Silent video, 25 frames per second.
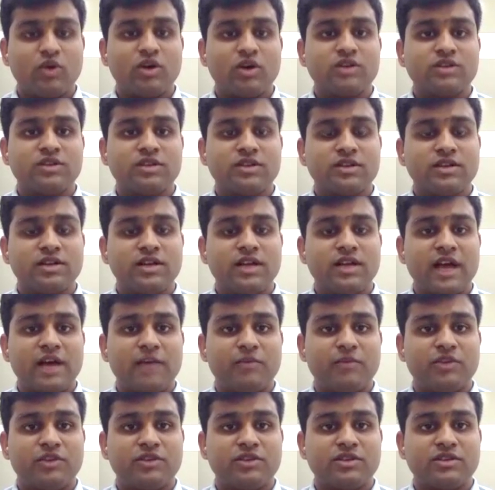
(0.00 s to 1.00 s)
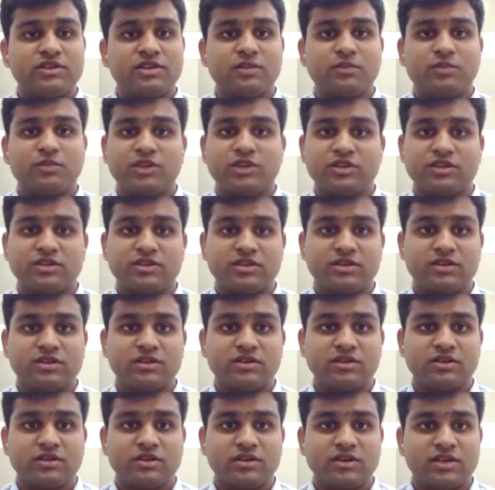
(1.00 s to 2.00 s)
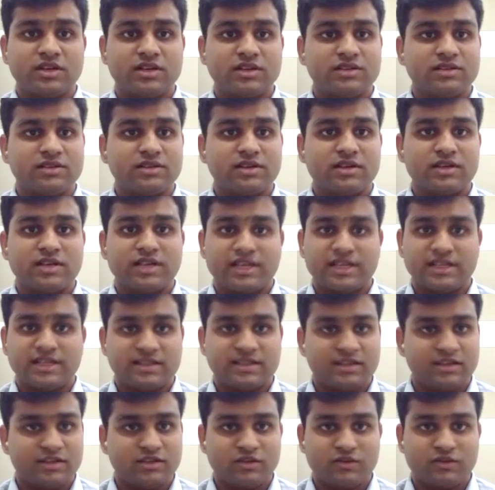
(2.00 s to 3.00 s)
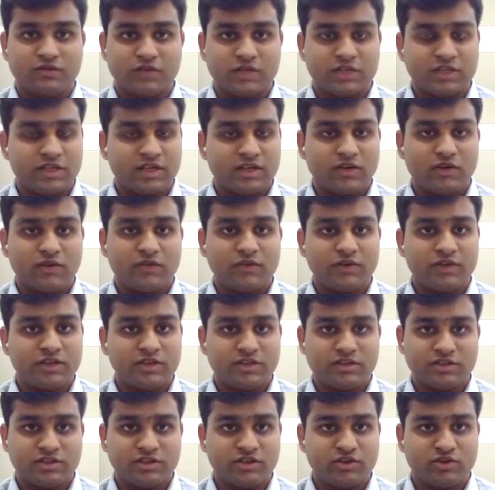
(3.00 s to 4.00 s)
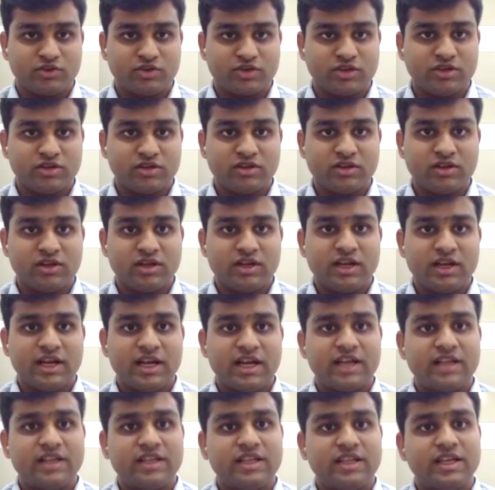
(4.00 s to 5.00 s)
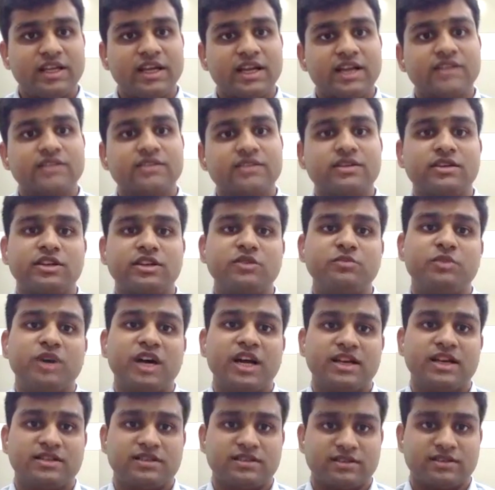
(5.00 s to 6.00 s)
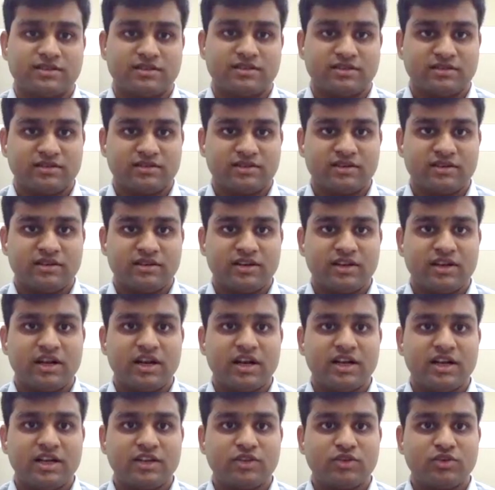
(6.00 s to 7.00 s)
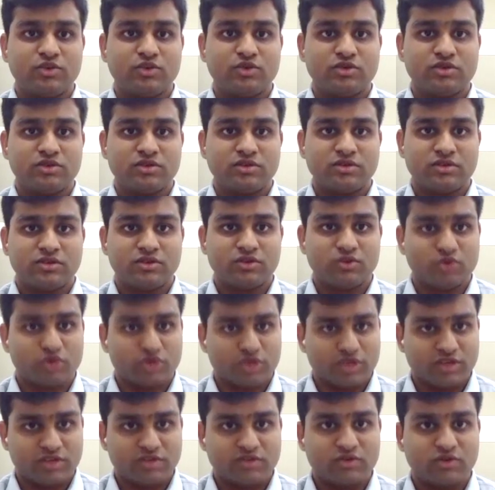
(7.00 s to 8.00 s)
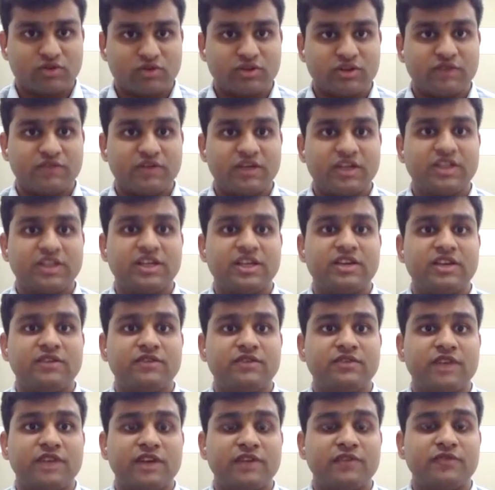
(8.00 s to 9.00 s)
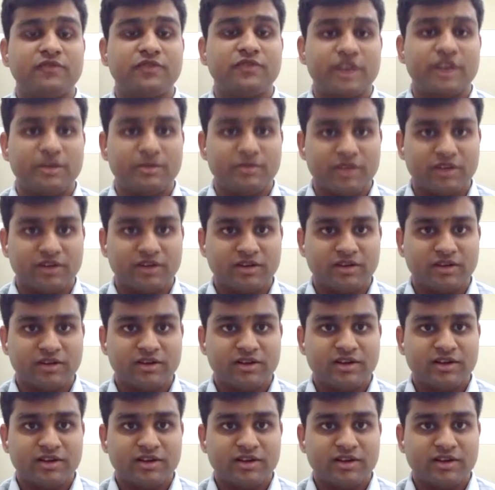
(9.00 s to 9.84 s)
Now, what generally happens is a person does the test series of, a, of an institution and they get certain biases regarding those questions or the way they have framed